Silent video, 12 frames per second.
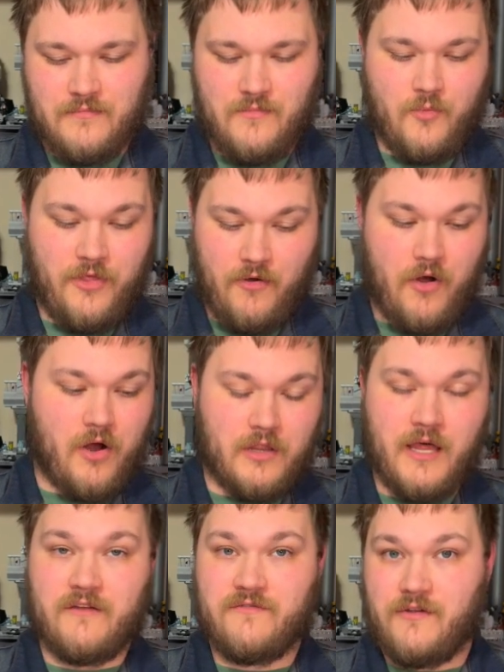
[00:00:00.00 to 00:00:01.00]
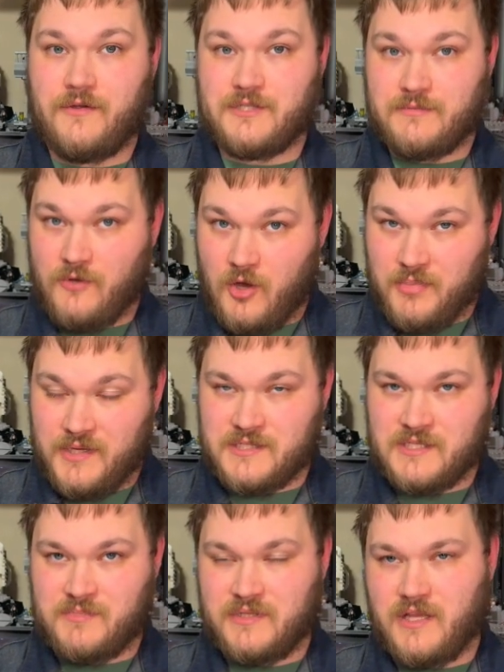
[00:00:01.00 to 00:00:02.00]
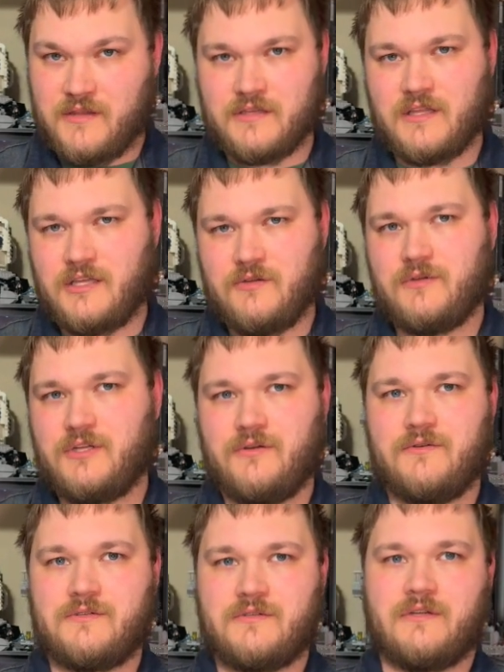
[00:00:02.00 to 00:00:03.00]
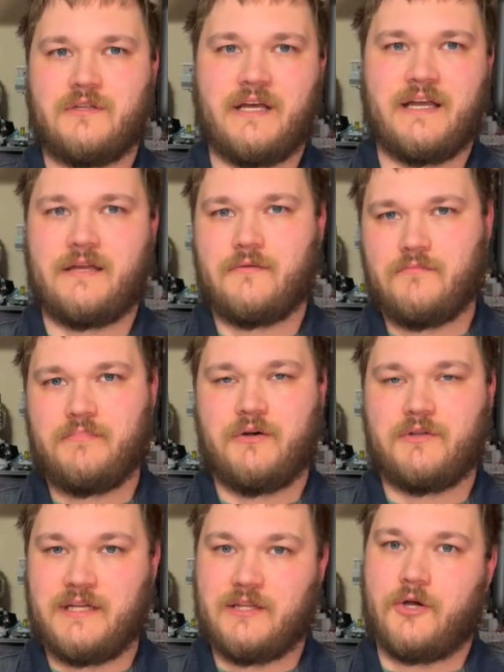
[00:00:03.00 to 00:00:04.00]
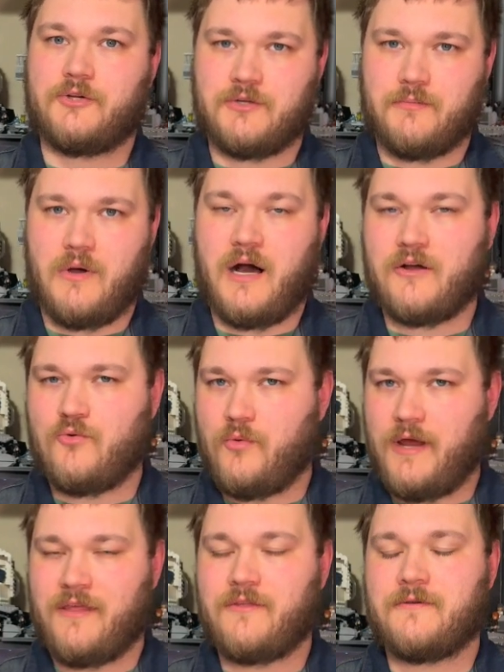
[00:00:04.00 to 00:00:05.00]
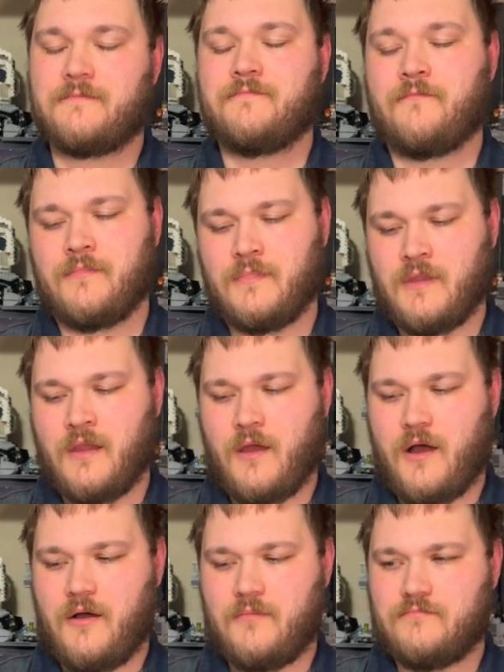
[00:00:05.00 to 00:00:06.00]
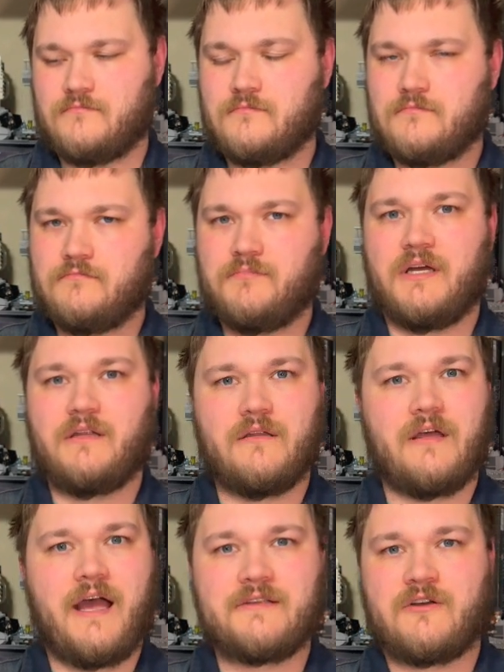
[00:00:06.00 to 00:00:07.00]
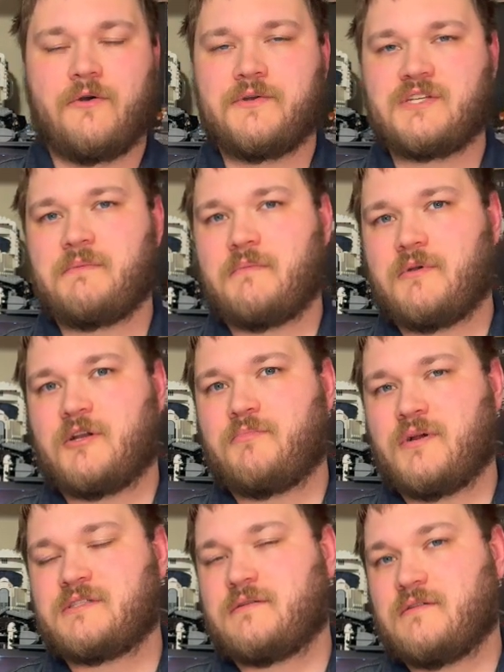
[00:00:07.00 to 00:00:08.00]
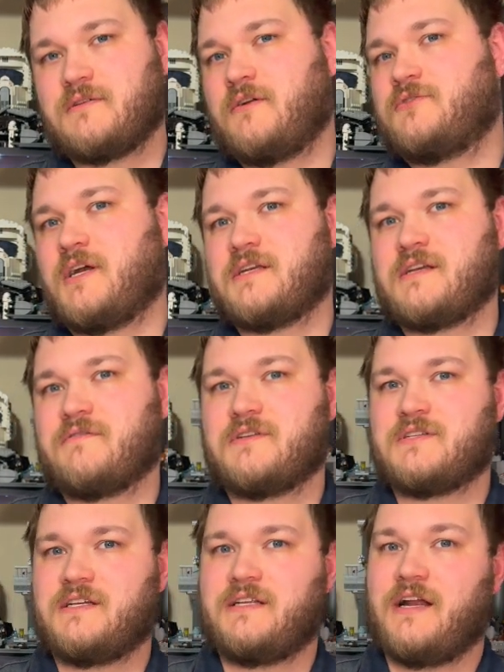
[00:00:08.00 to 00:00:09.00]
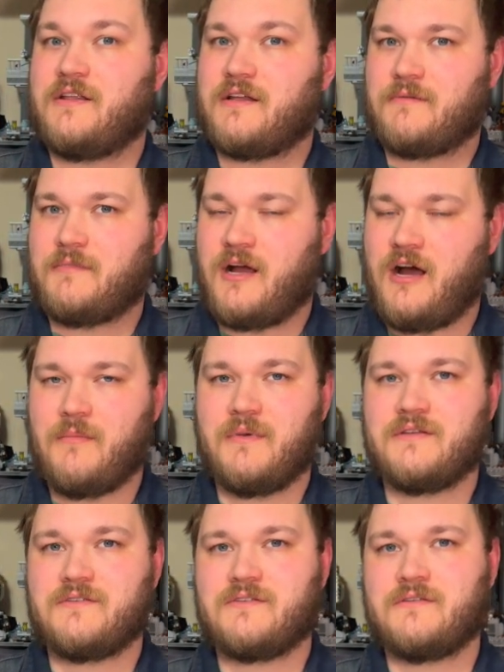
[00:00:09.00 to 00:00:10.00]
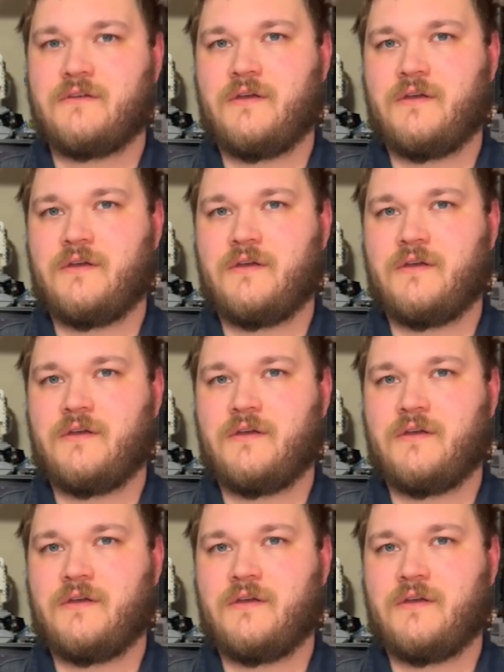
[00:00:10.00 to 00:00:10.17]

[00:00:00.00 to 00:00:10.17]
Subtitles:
Where there are a lot of very small pieces, but nothing that you would use to like build a larger mock with. But as always, I've been Bearded Bricks. I'd love to hear what you guys have to say down in the comments.